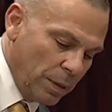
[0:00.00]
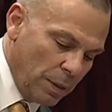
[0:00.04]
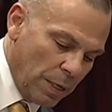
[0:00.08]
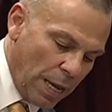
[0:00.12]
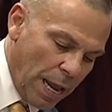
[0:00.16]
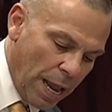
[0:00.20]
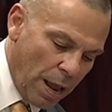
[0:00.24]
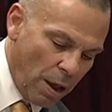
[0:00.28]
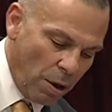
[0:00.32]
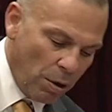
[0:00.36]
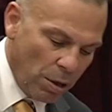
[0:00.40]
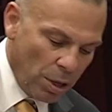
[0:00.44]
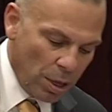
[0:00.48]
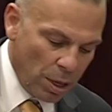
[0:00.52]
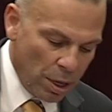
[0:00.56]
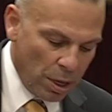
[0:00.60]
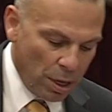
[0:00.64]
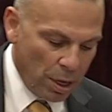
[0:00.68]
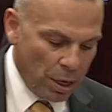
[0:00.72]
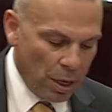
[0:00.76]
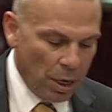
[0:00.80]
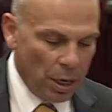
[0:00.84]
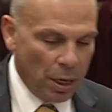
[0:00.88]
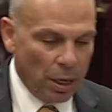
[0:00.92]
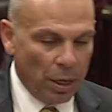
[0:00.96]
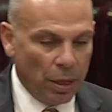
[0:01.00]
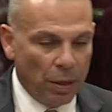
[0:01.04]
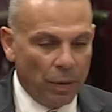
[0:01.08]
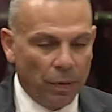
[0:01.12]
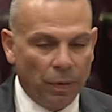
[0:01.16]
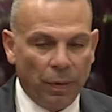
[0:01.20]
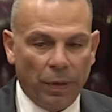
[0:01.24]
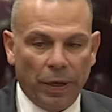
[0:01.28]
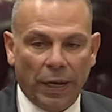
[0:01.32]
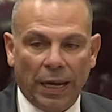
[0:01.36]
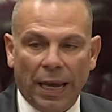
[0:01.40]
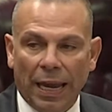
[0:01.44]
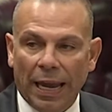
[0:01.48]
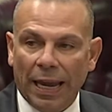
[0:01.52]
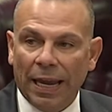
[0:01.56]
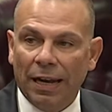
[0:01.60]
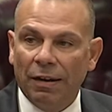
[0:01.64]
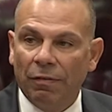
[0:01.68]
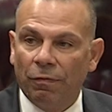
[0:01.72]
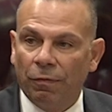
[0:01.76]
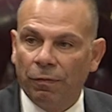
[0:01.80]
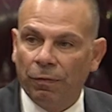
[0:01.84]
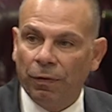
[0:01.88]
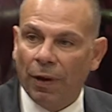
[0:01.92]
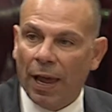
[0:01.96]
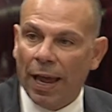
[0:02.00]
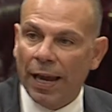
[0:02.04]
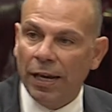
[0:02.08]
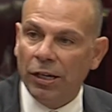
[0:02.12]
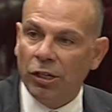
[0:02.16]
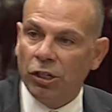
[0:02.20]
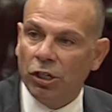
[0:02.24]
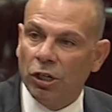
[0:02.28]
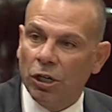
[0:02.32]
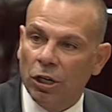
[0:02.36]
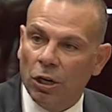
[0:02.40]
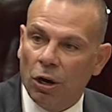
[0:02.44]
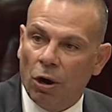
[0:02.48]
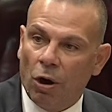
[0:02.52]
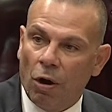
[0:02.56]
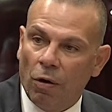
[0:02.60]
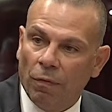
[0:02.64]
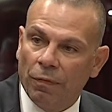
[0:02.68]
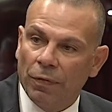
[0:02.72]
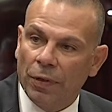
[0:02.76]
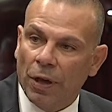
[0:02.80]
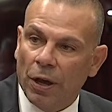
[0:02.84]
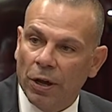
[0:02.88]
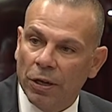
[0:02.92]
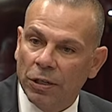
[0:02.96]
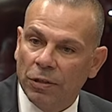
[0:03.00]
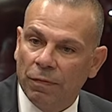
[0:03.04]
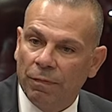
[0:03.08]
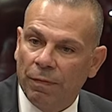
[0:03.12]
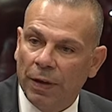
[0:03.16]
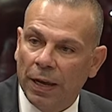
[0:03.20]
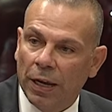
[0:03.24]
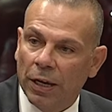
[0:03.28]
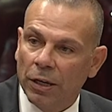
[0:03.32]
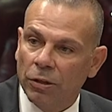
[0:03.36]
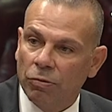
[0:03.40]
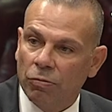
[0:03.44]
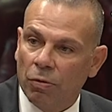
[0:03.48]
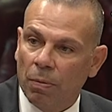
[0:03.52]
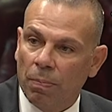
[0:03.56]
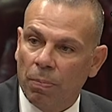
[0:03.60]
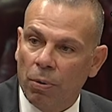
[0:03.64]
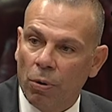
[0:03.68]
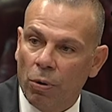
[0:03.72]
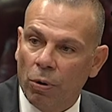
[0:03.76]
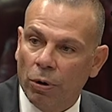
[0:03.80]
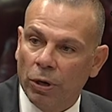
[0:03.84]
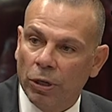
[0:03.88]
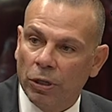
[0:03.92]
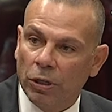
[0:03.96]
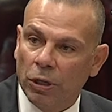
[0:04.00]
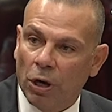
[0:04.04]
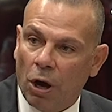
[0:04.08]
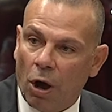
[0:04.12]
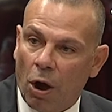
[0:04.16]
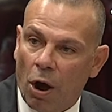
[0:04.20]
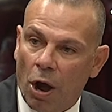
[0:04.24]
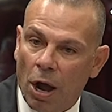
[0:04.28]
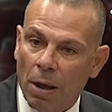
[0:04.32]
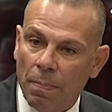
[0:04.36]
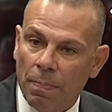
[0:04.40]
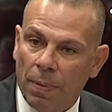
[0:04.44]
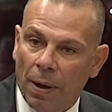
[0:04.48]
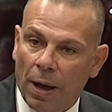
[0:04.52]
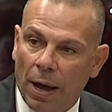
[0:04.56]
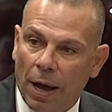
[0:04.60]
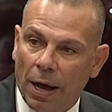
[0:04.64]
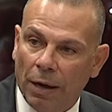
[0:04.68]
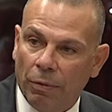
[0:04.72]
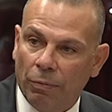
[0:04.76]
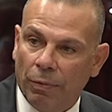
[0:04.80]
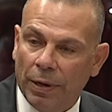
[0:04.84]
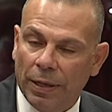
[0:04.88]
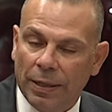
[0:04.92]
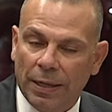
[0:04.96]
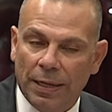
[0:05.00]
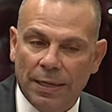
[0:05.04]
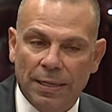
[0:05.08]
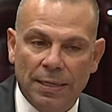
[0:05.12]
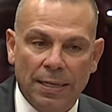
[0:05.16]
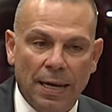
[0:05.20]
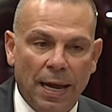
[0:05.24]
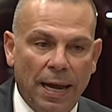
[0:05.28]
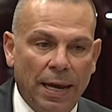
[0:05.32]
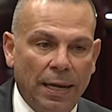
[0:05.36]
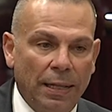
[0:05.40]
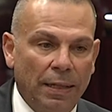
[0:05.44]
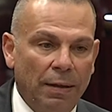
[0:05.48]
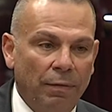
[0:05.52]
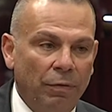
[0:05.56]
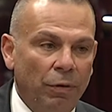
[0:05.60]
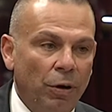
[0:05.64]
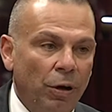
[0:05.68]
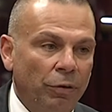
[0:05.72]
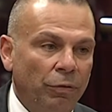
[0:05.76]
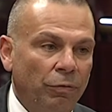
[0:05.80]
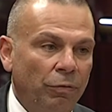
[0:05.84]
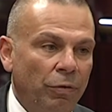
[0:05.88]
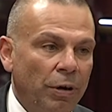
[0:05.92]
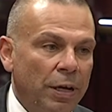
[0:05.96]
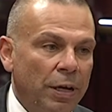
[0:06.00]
Now, the inflation of those figures reported to IPART, where they're saying they've got